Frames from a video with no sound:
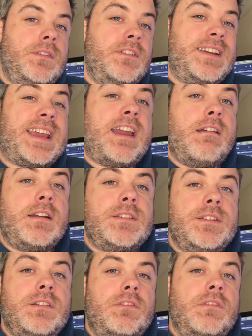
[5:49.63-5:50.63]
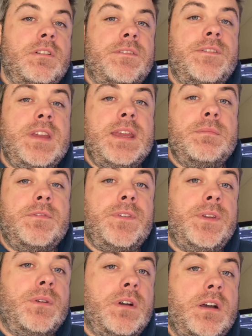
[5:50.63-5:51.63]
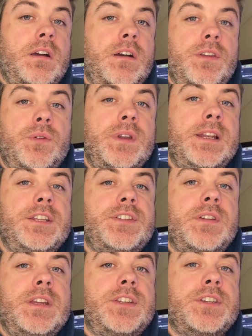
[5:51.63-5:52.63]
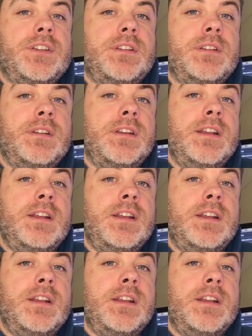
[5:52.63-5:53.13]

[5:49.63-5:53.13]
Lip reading: or a character or a theme for your art, your illustration,